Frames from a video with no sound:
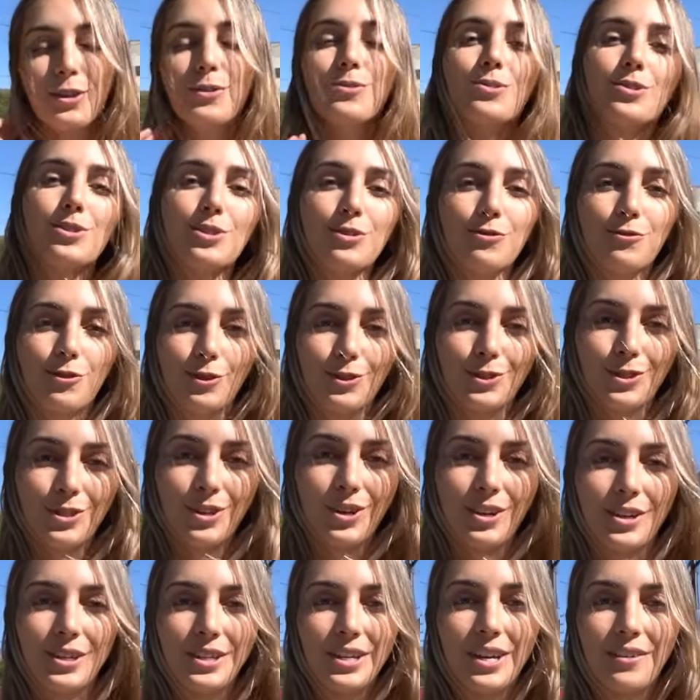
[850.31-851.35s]
This was the first
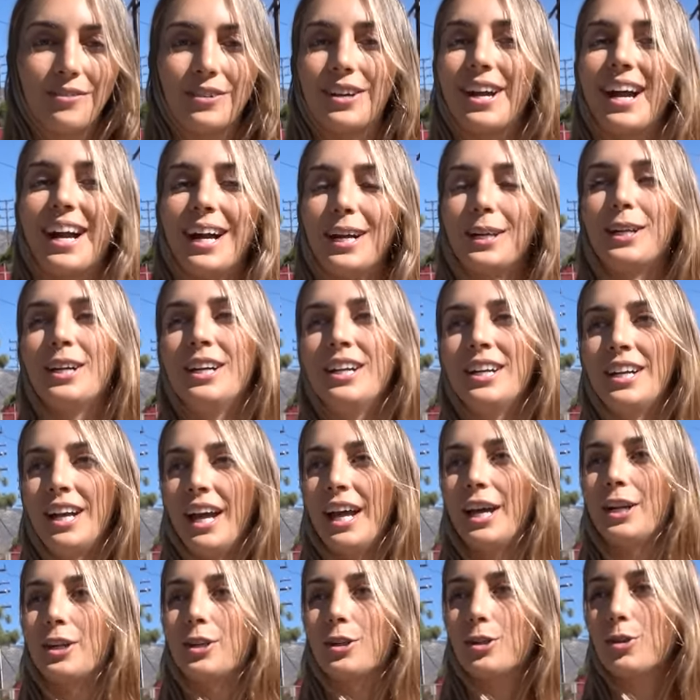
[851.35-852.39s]
car he ever had,
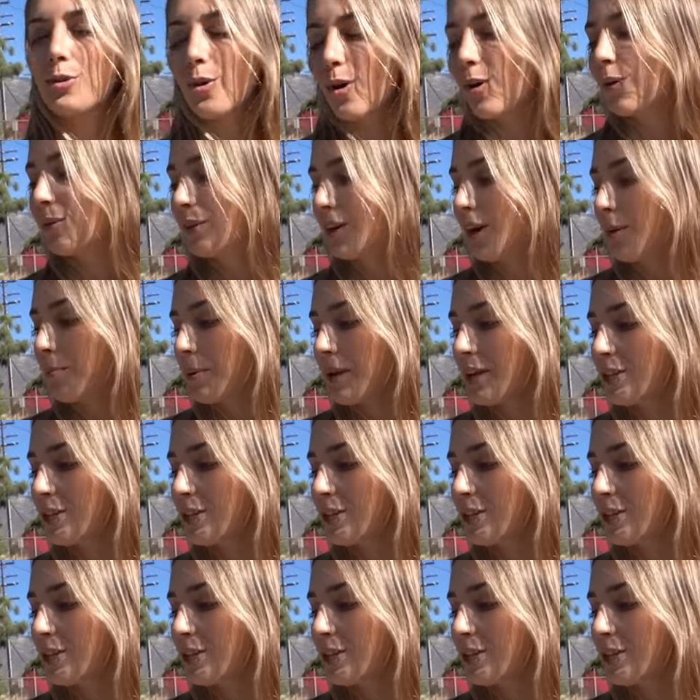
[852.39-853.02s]
and growing up,